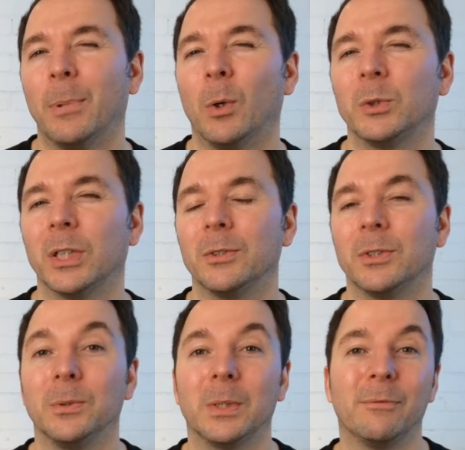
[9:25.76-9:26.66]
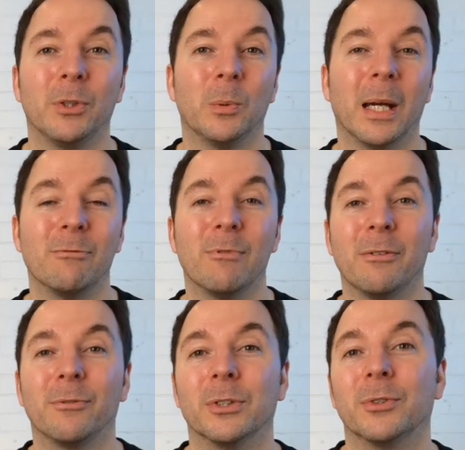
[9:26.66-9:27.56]
but also to give you a
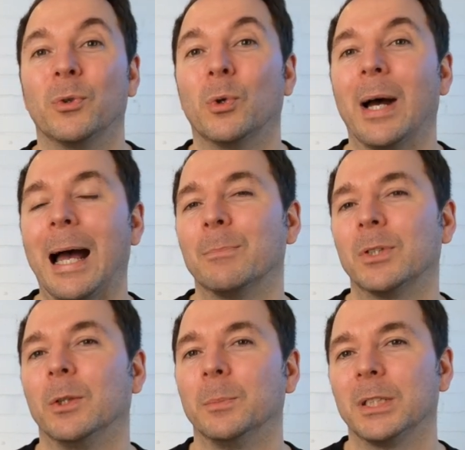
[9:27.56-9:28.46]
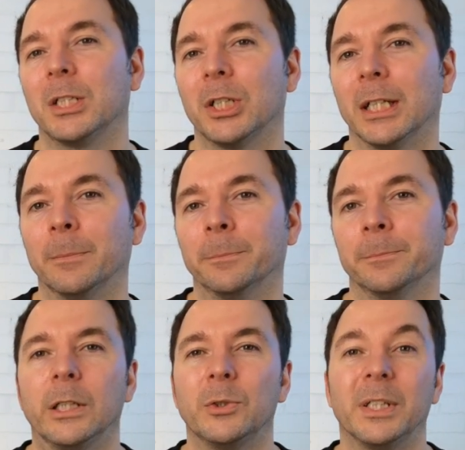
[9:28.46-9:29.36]
reference for absolute positioning.
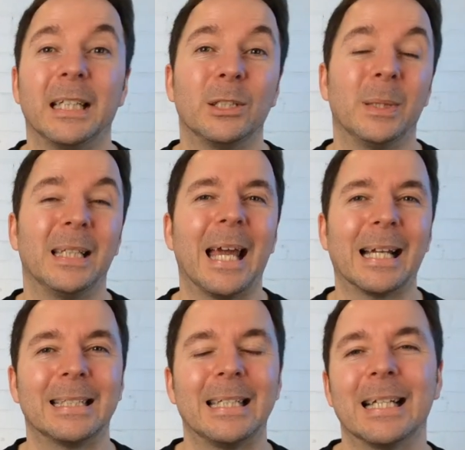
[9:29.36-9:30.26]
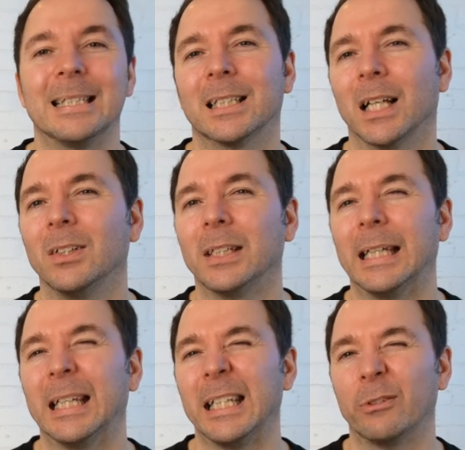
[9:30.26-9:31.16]
Using these with XES is
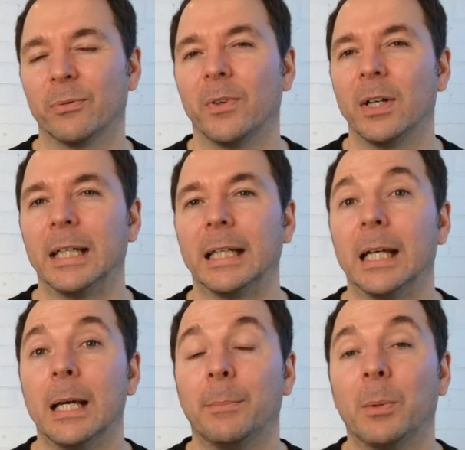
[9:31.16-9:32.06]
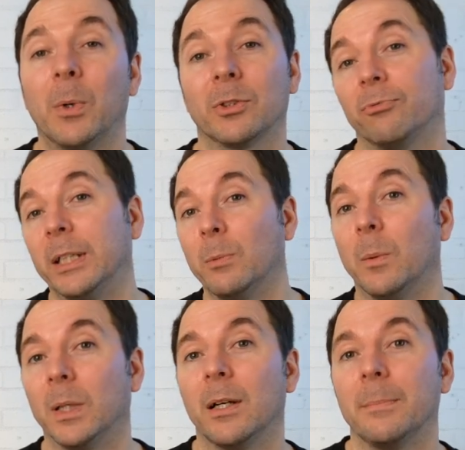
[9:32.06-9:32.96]
clunky and needs refining, but it works really
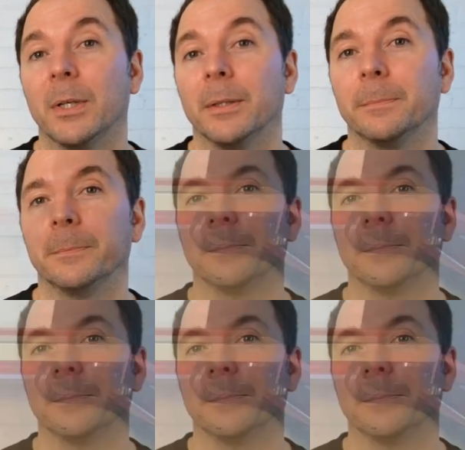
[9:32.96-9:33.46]
well with light burn.